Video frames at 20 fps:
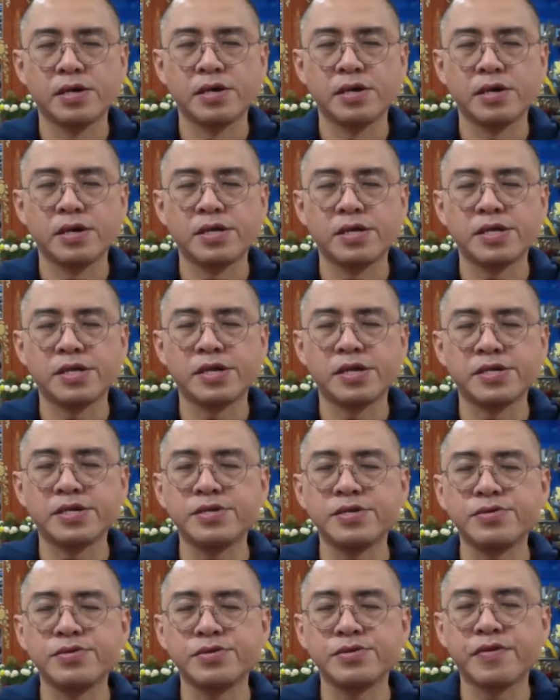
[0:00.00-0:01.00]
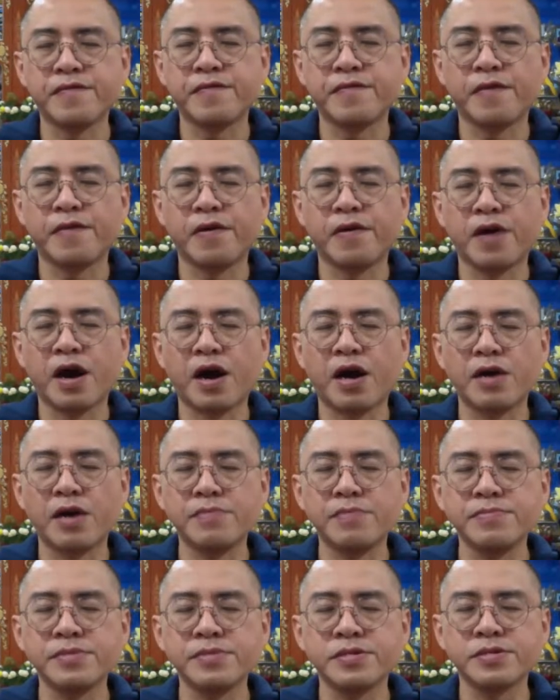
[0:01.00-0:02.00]
And then into the
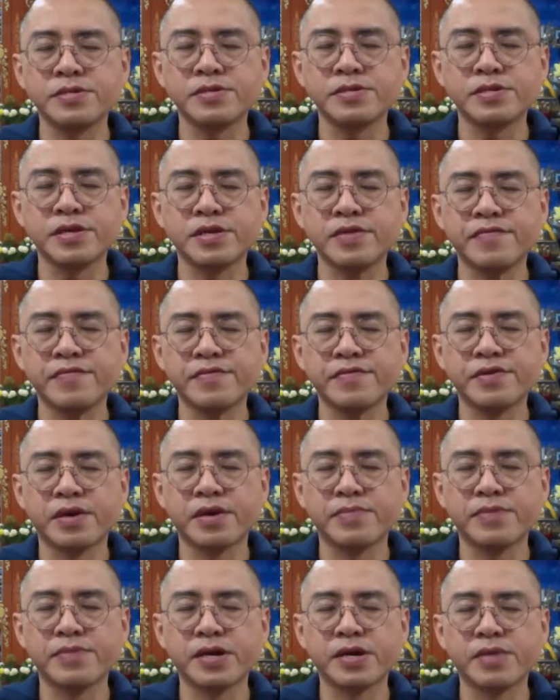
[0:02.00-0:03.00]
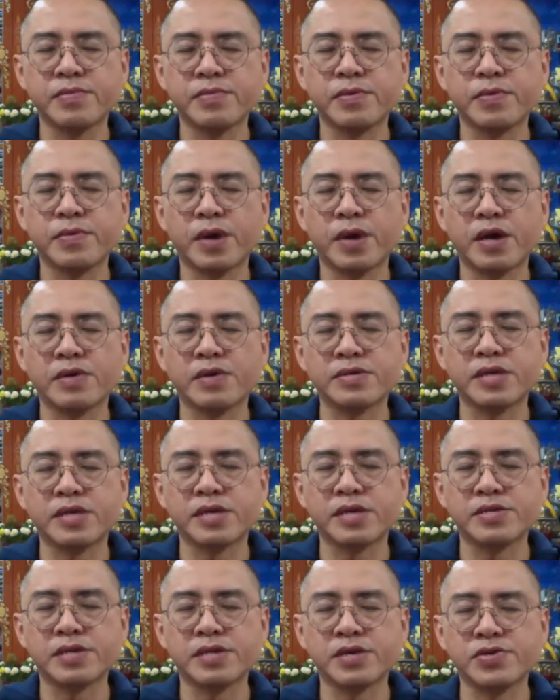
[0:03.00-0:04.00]
forearms, see if you can become aware of
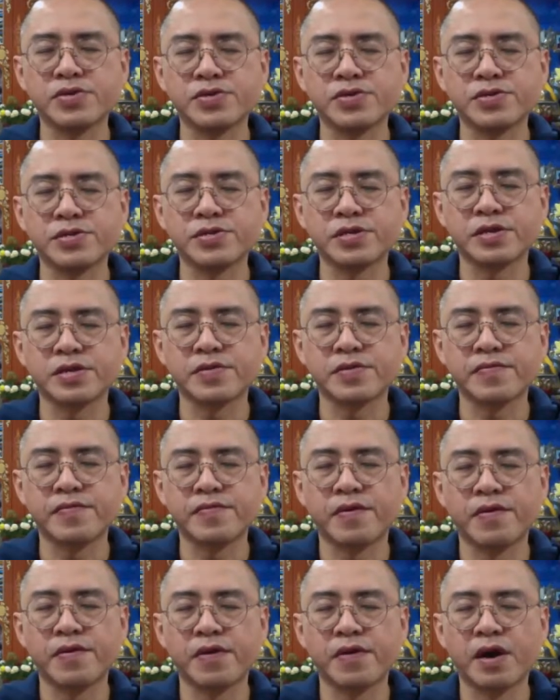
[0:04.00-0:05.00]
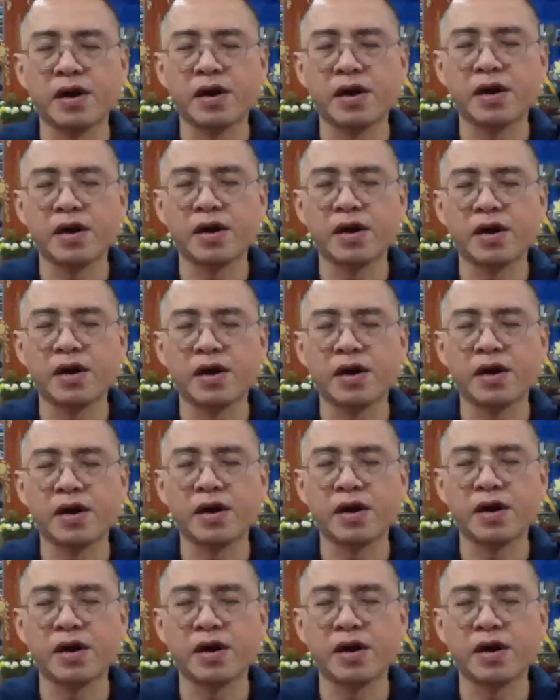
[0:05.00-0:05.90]
sensations at the forearms.